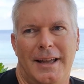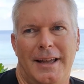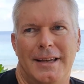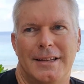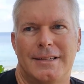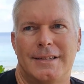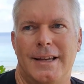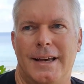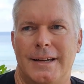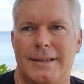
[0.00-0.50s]

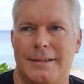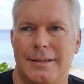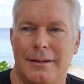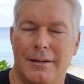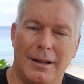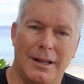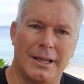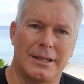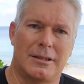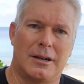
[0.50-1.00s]
Is that
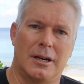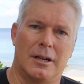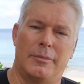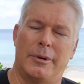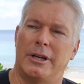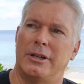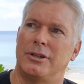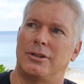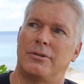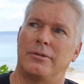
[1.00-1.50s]
I like talking
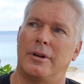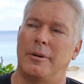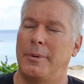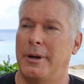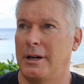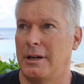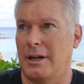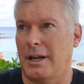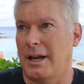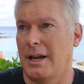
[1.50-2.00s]
about history
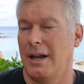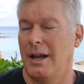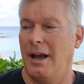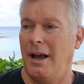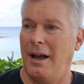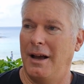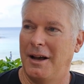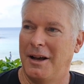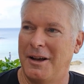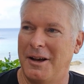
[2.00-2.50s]
apparently.
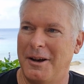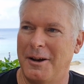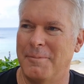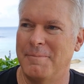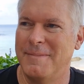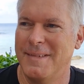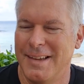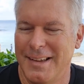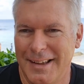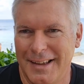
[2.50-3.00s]

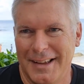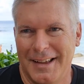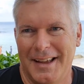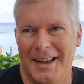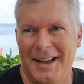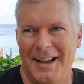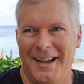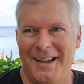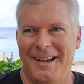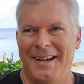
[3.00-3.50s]

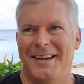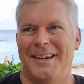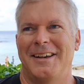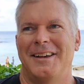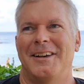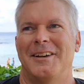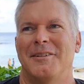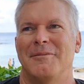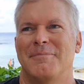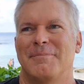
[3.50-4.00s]

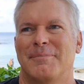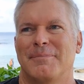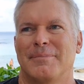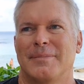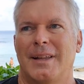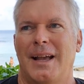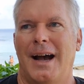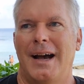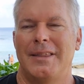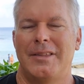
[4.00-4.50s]
I
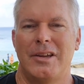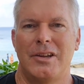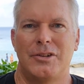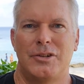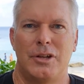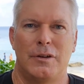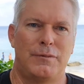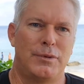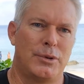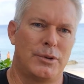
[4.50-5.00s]
think
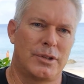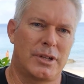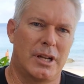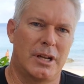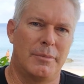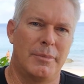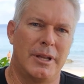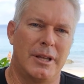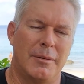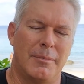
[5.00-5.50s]
TFuel is going
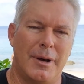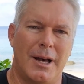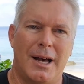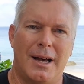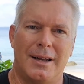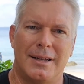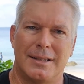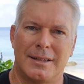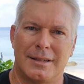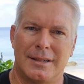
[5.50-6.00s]
to be
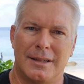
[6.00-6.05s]
about